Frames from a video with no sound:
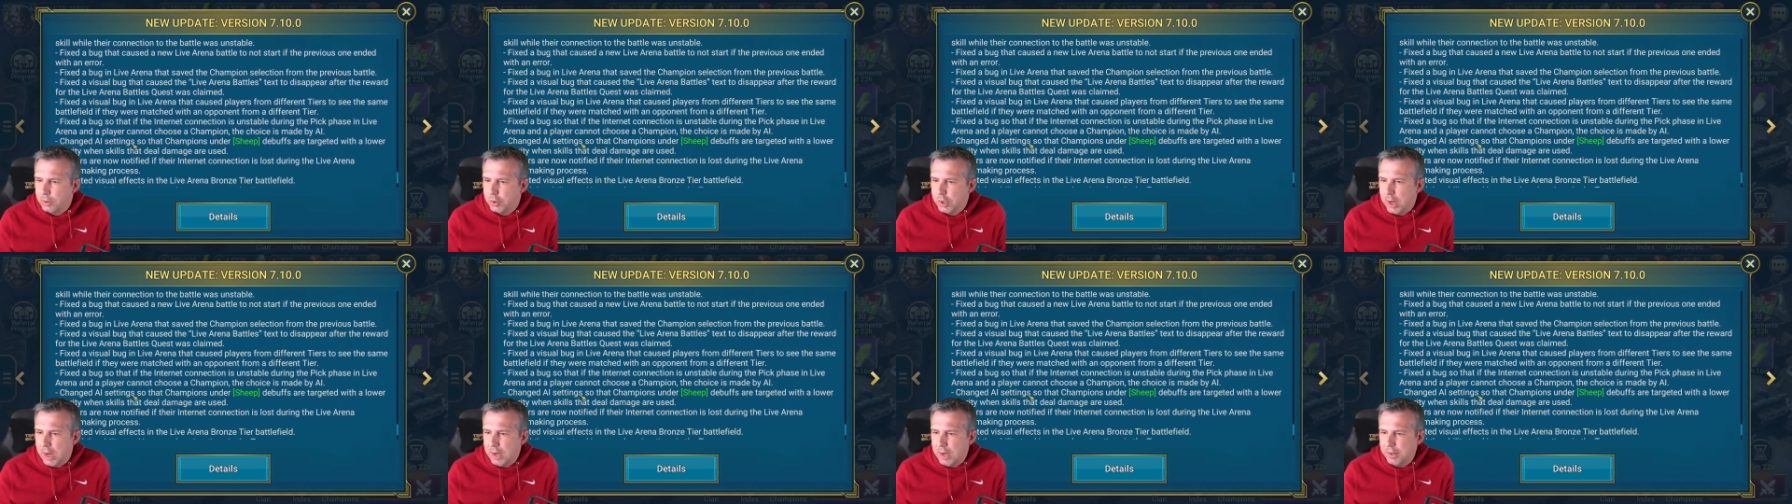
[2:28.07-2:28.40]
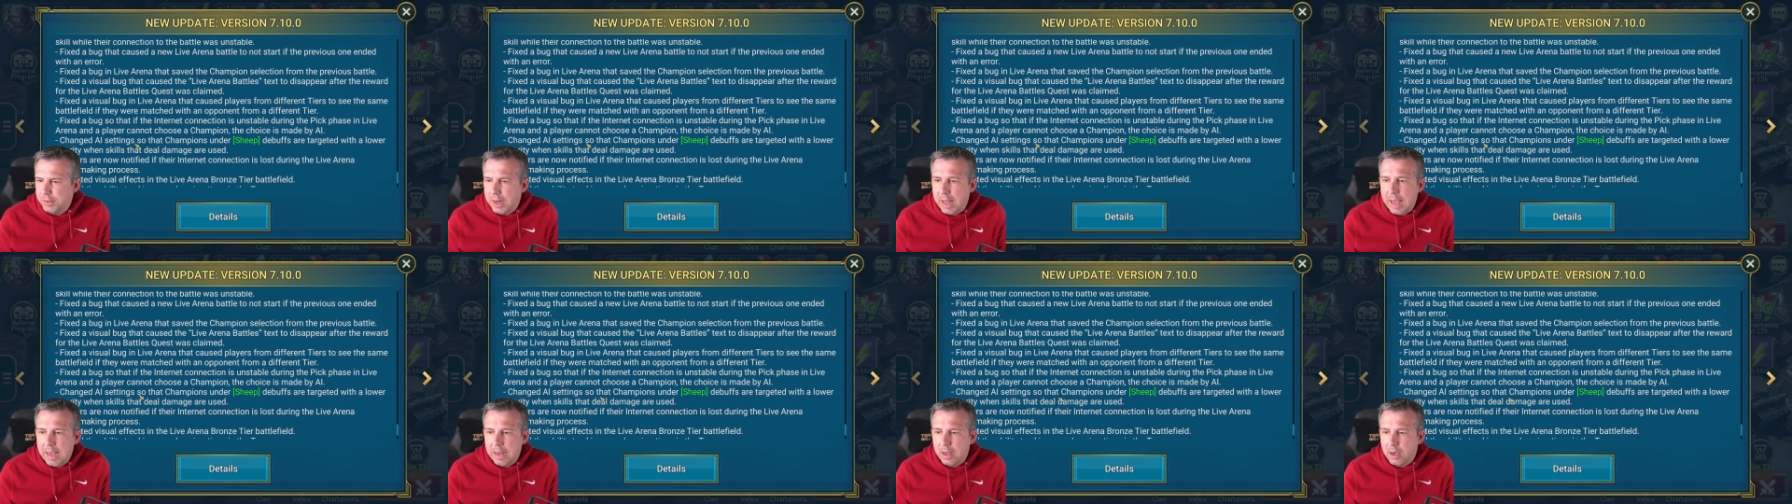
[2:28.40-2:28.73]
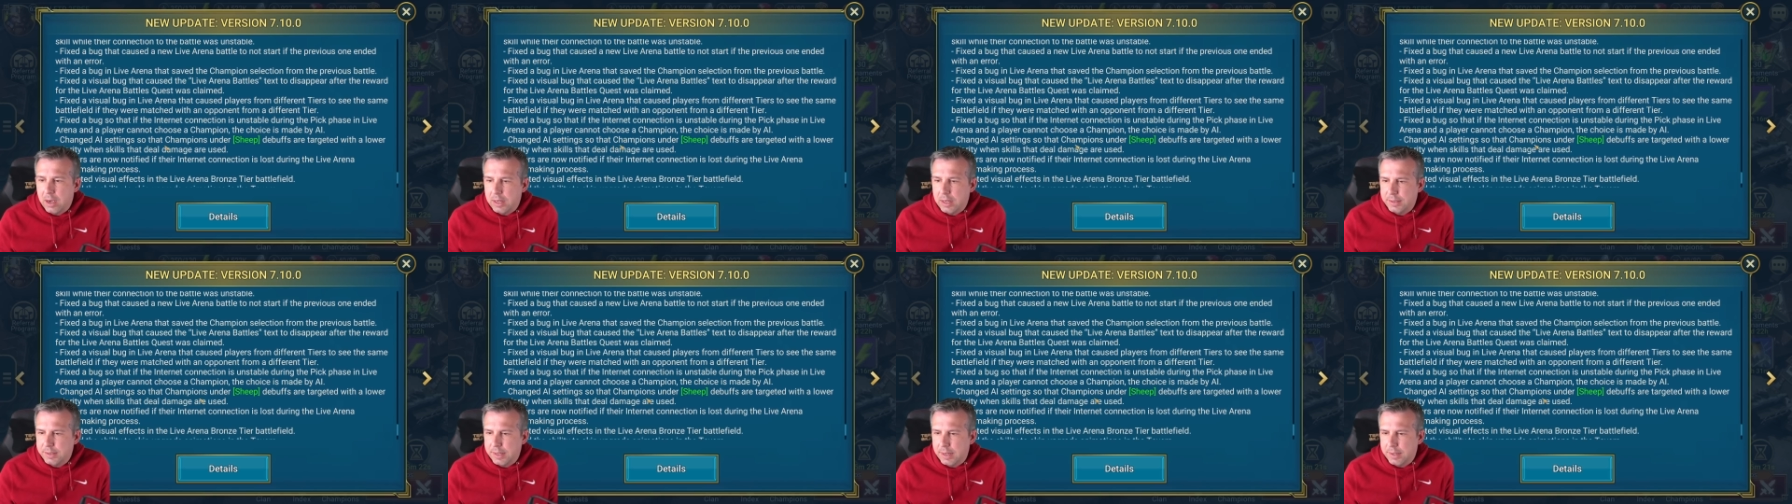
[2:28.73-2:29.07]
Changed
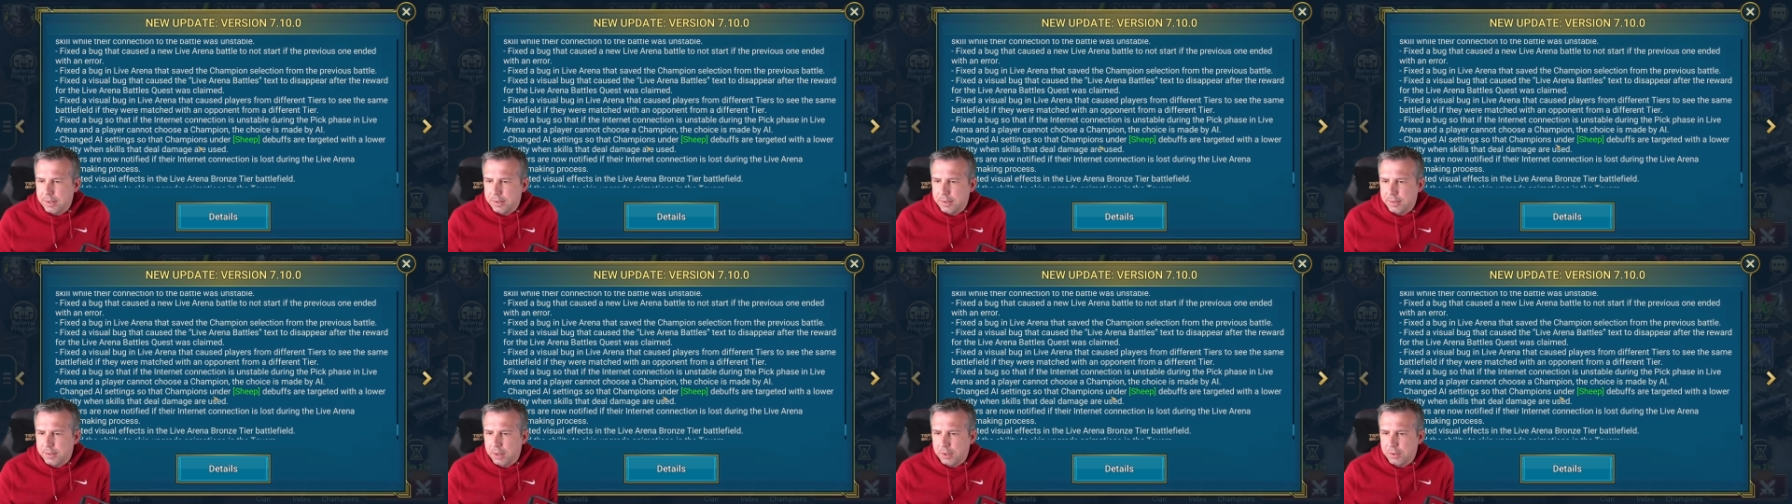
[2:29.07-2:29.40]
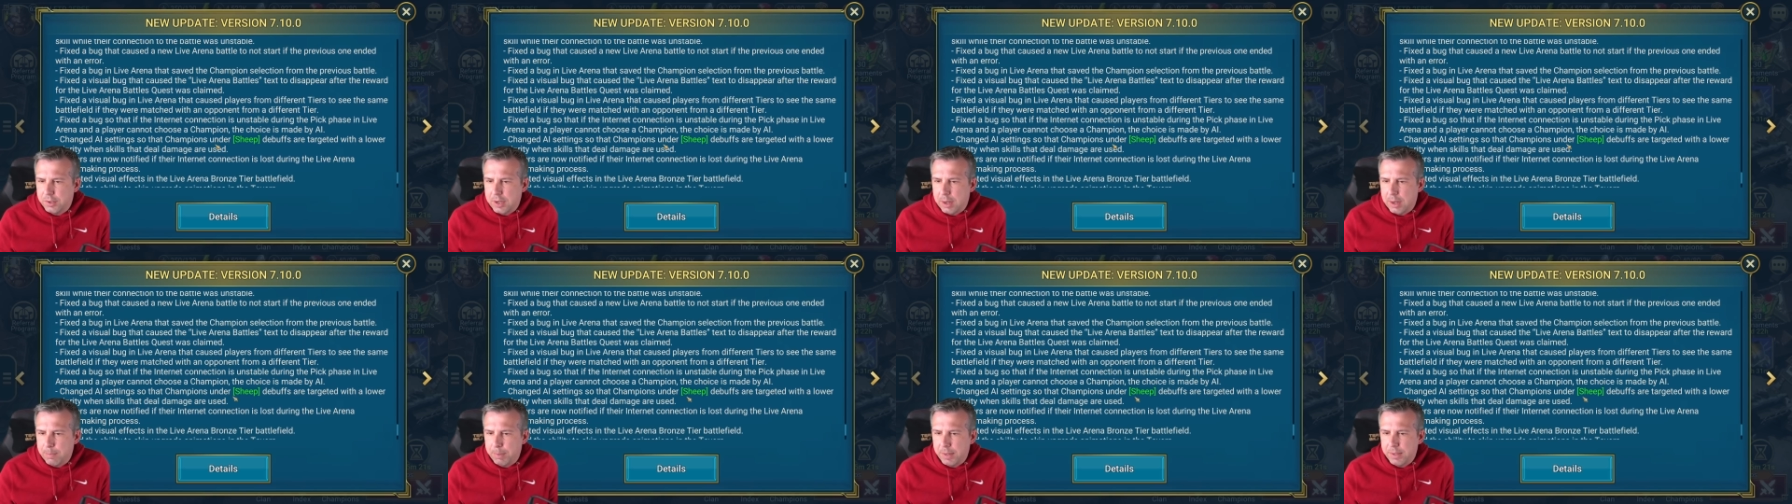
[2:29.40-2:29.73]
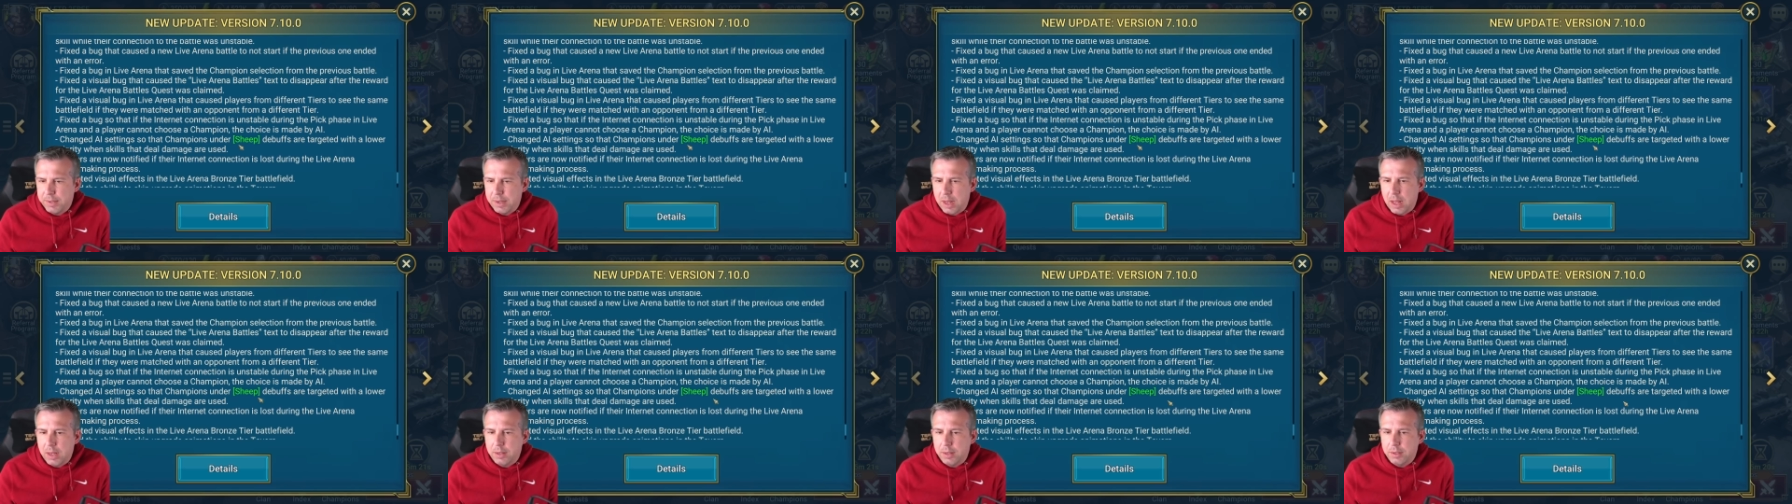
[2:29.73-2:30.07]
AI settings so that
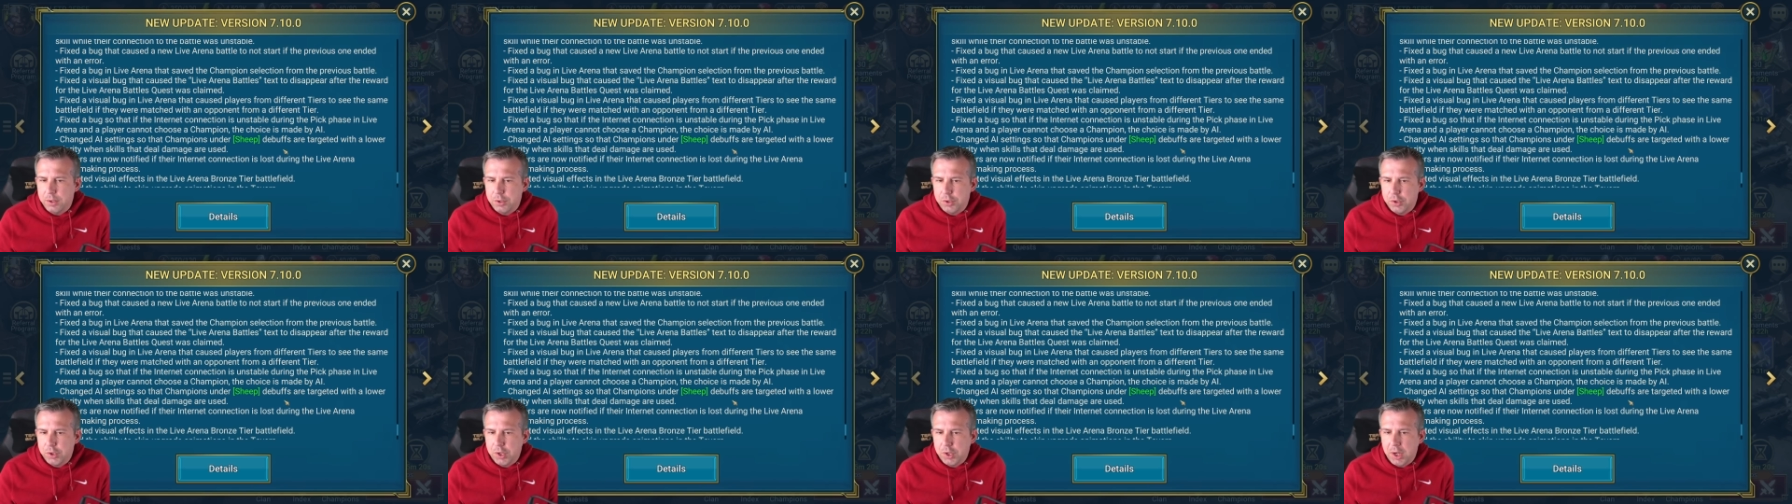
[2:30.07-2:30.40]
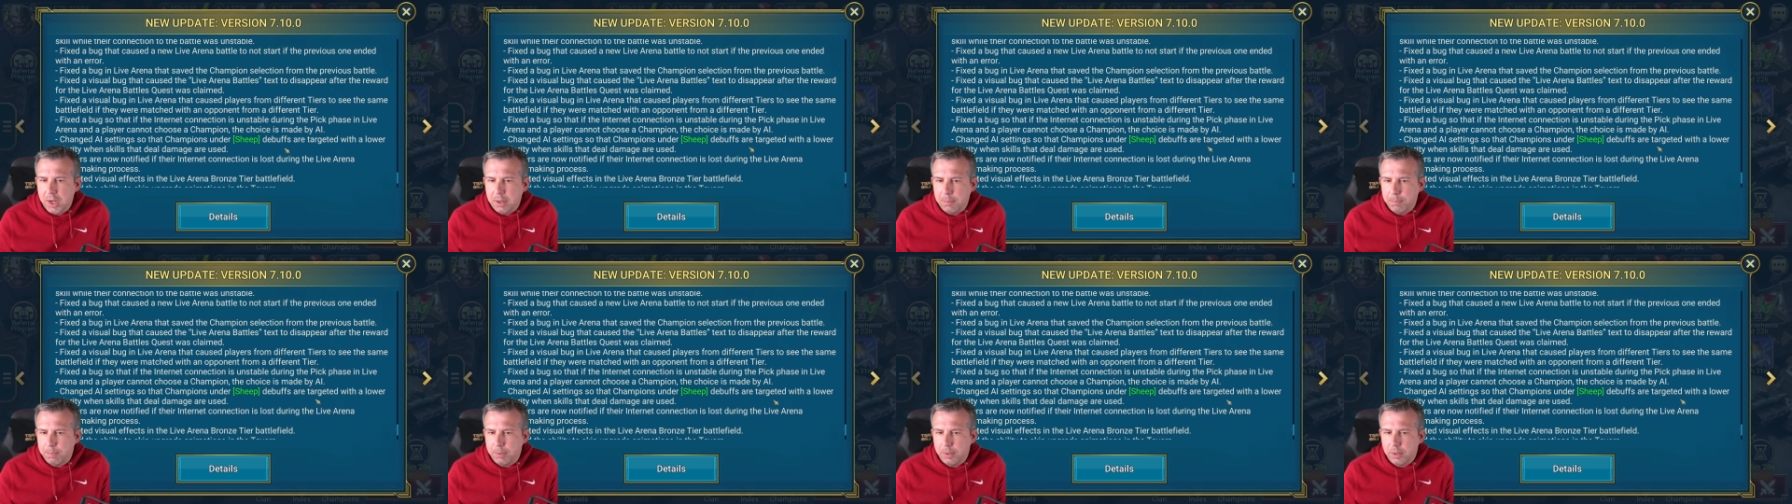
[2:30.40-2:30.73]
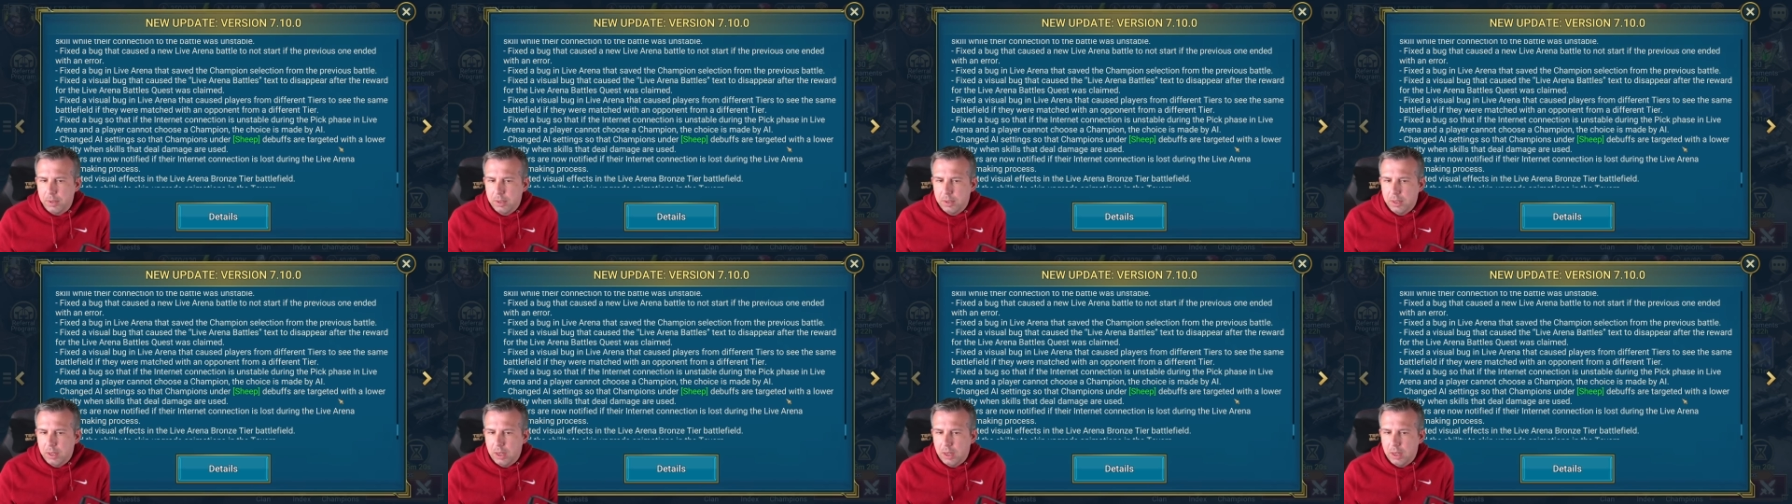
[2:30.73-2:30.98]
champions under sheep